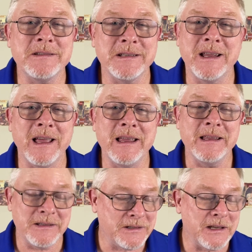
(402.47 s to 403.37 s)
a day
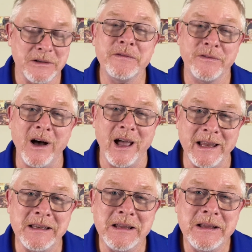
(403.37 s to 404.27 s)
is
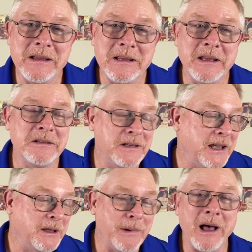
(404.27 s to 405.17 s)
fine. You can
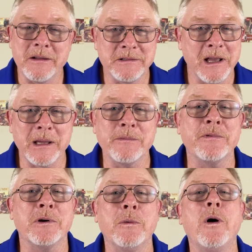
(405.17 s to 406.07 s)
take him out, take him
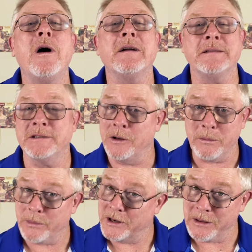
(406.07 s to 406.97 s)
for a walk.
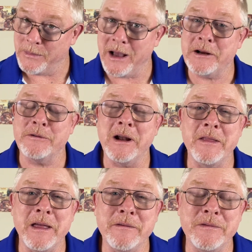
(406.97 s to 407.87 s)
Don't bring him back
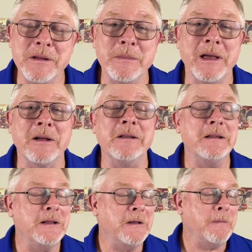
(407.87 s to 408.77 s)
around that female.
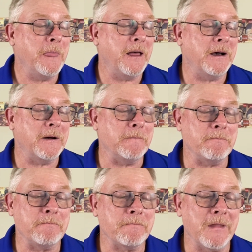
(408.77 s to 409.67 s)

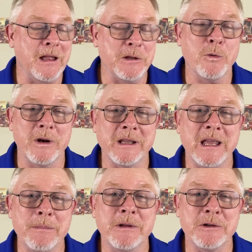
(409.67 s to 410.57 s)
And you want to
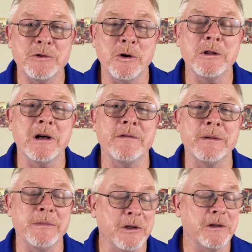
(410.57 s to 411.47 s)
keep control of
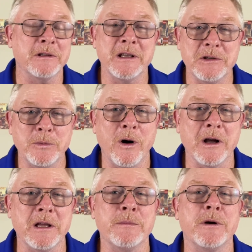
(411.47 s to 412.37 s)
him. You can leash
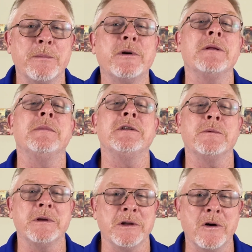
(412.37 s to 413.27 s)
walk him or put him
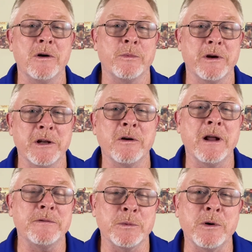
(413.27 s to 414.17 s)
into a yard where you don't
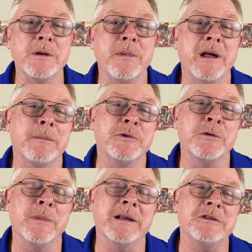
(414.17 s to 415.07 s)
have to worry about him
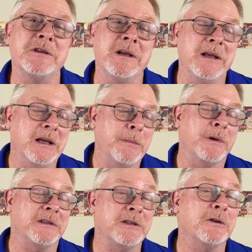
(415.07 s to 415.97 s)
too much,
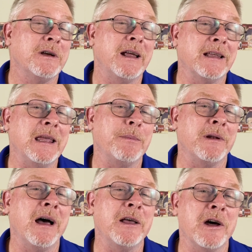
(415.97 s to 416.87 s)
but still kind of keep an
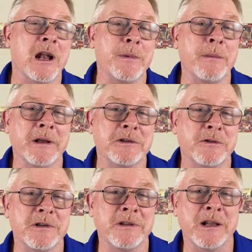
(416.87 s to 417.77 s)
eye on him and make
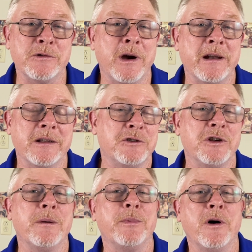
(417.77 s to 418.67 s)
sure he's not trying to
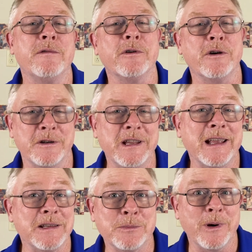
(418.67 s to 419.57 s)
jump over or
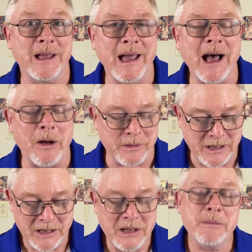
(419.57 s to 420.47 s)
dig his way out.
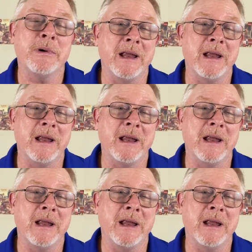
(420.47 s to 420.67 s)
But